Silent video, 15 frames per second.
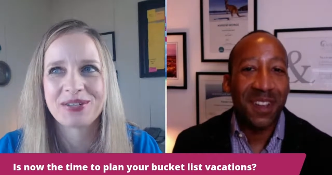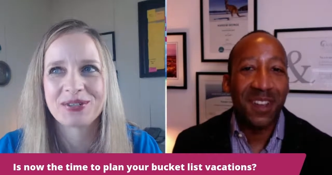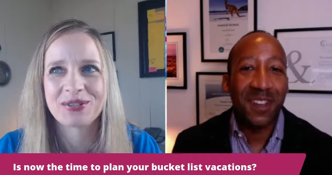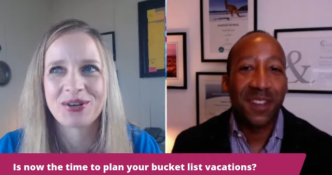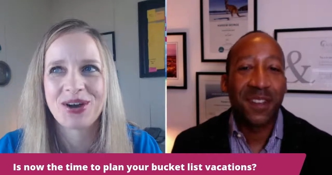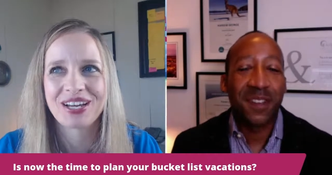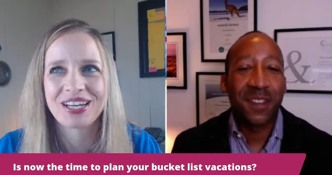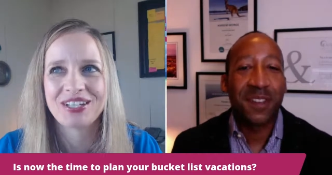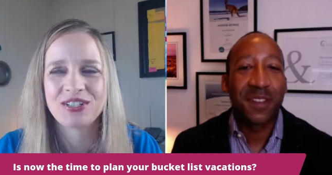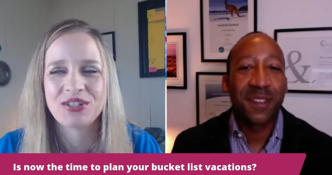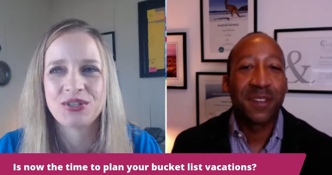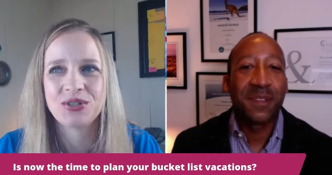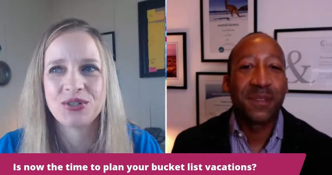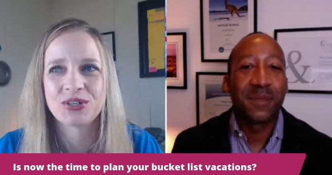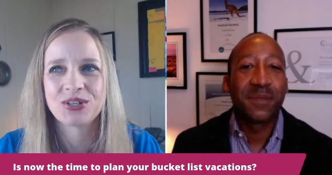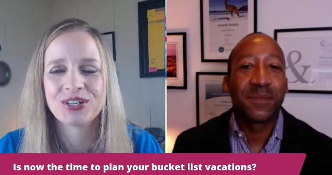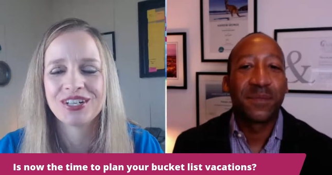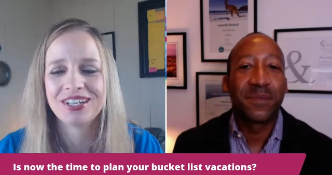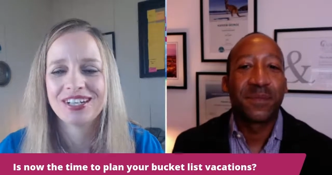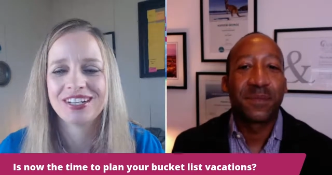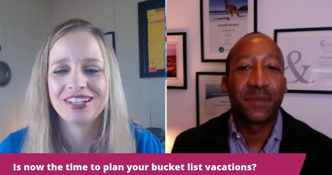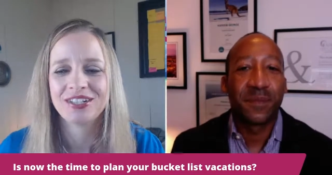Speaker 1: me as you were talking to your
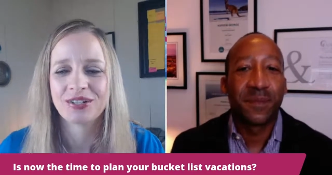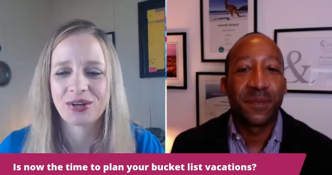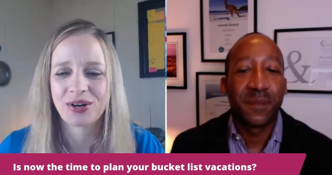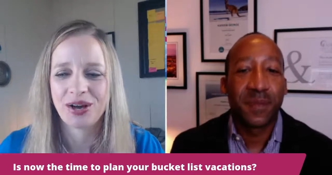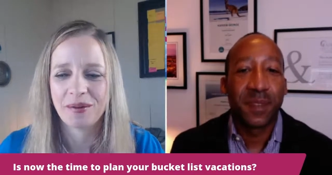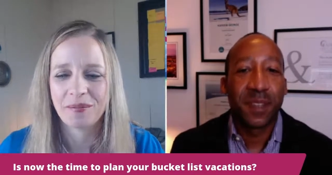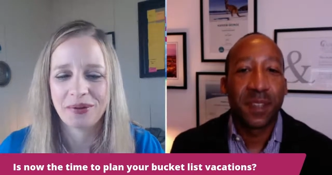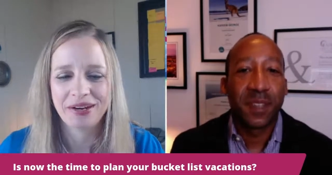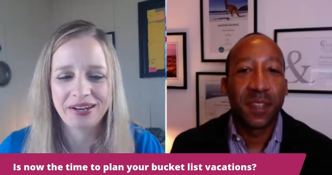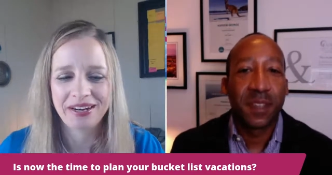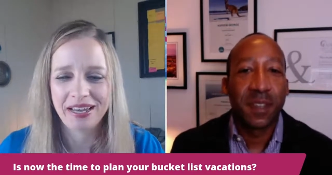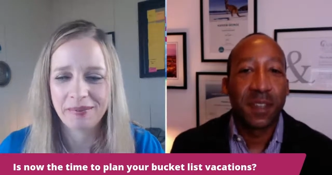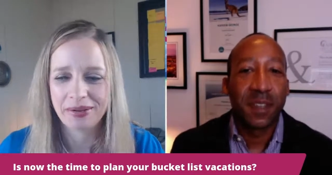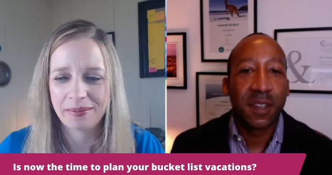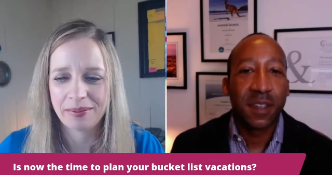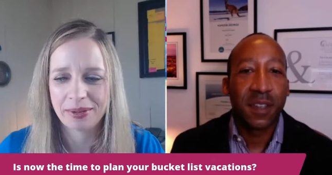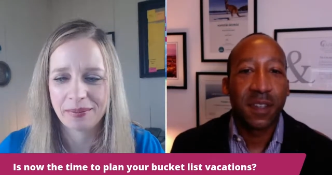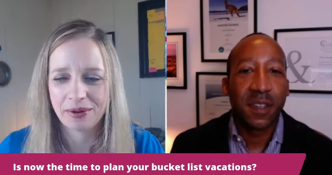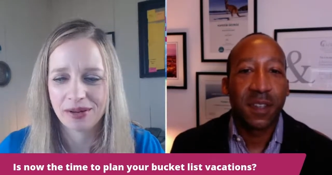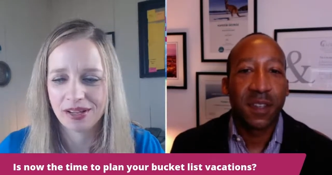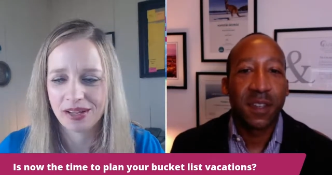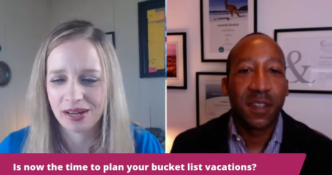your company name, and I'm going to
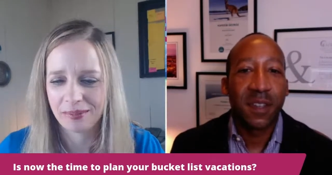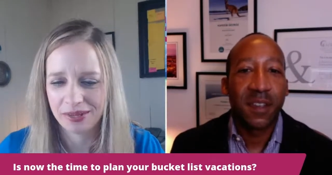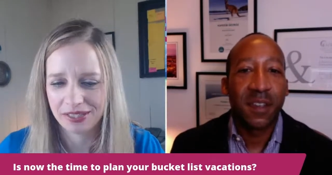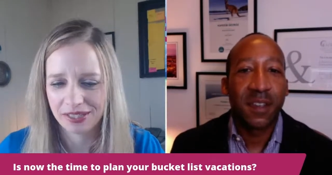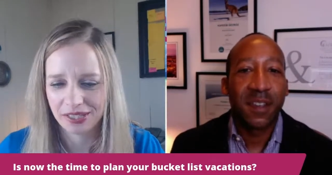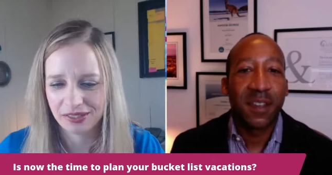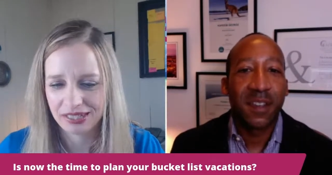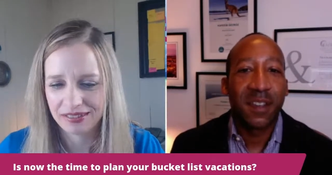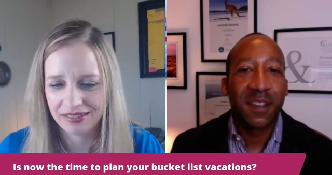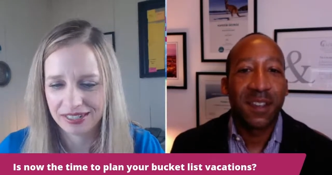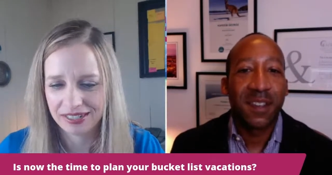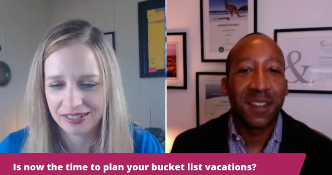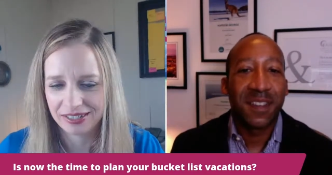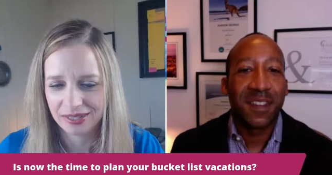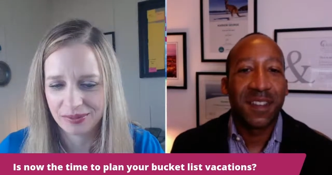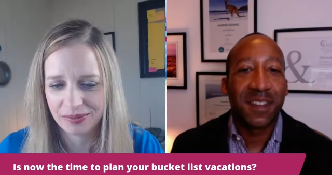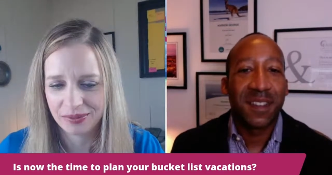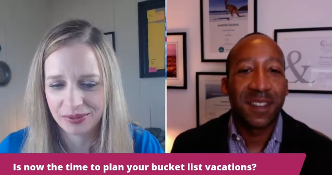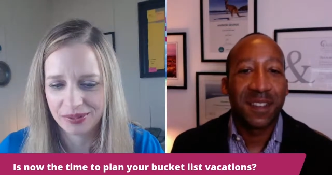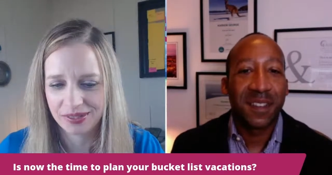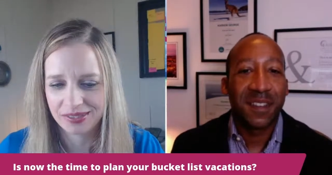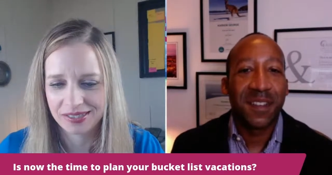pull up on screen right now so
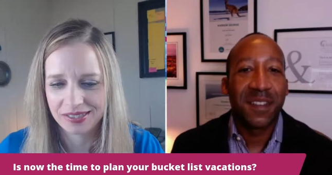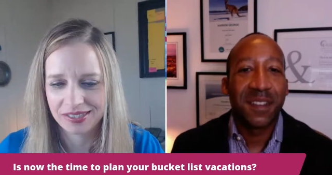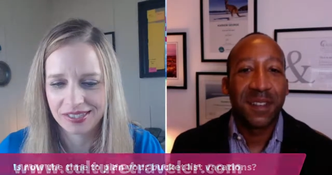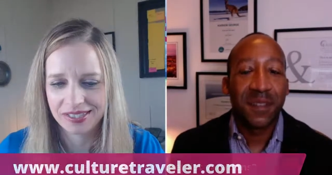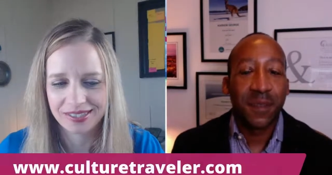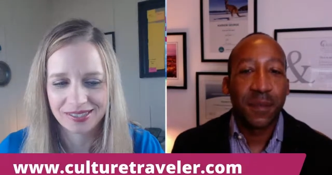people can see.